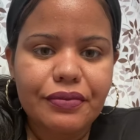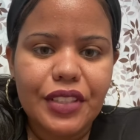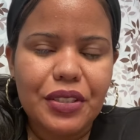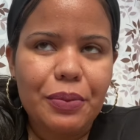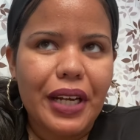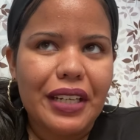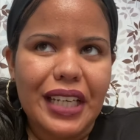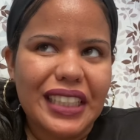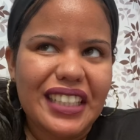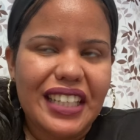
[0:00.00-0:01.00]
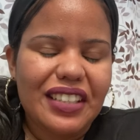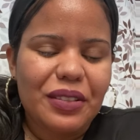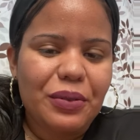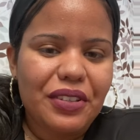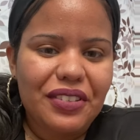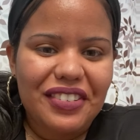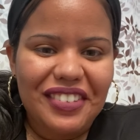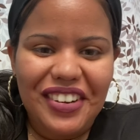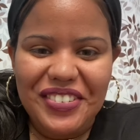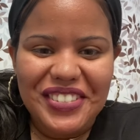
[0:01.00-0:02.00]
can buy it, I think, anywhere,
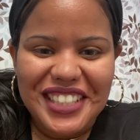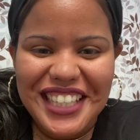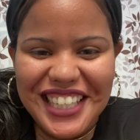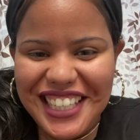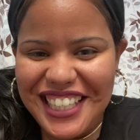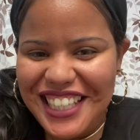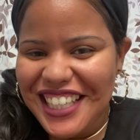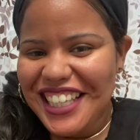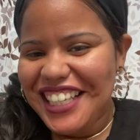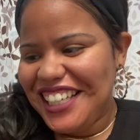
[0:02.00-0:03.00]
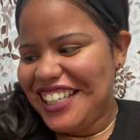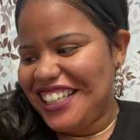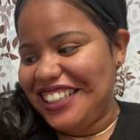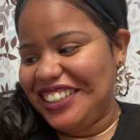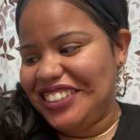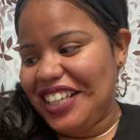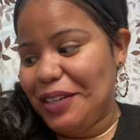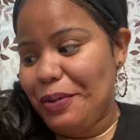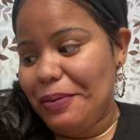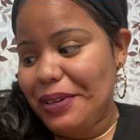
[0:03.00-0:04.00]
obviously. I
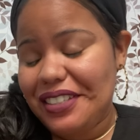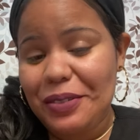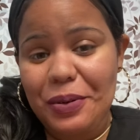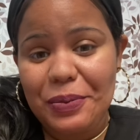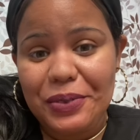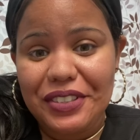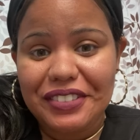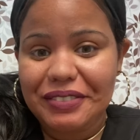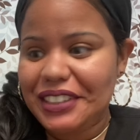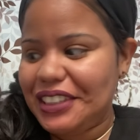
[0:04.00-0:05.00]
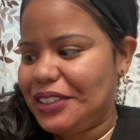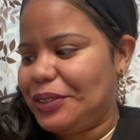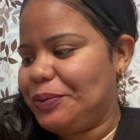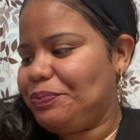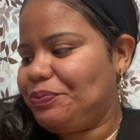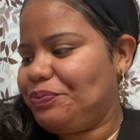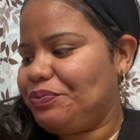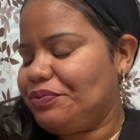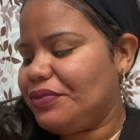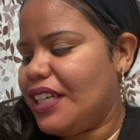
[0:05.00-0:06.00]
bought mine at Walmart, so
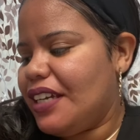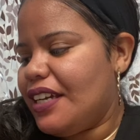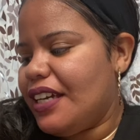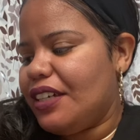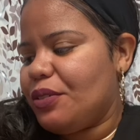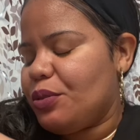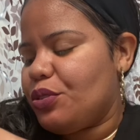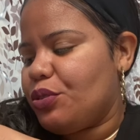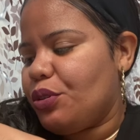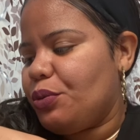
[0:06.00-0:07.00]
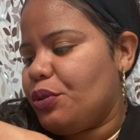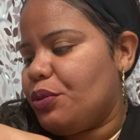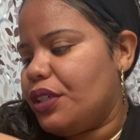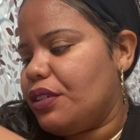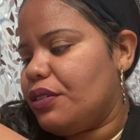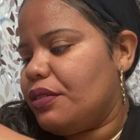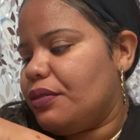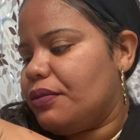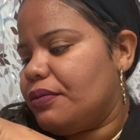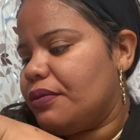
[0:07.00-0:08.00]
I just go with it.
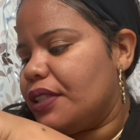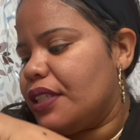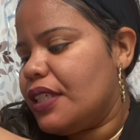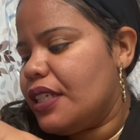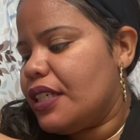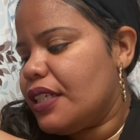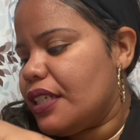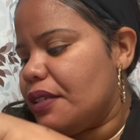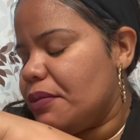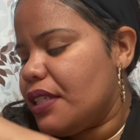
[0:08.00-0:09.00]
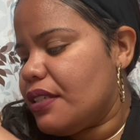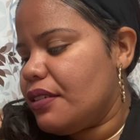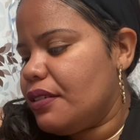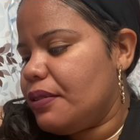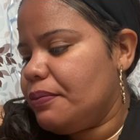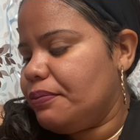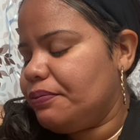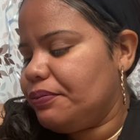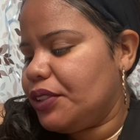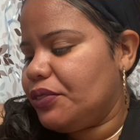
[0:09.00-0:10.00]
Give me some.
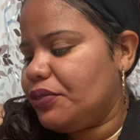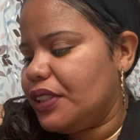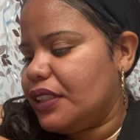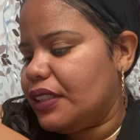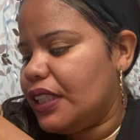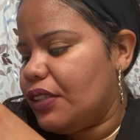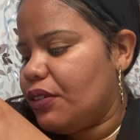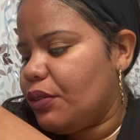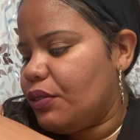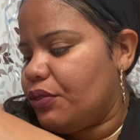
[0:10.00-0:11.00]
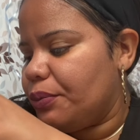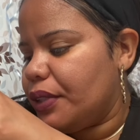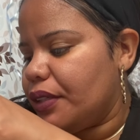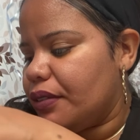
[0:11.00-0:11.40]
Hope it doesn't all of them.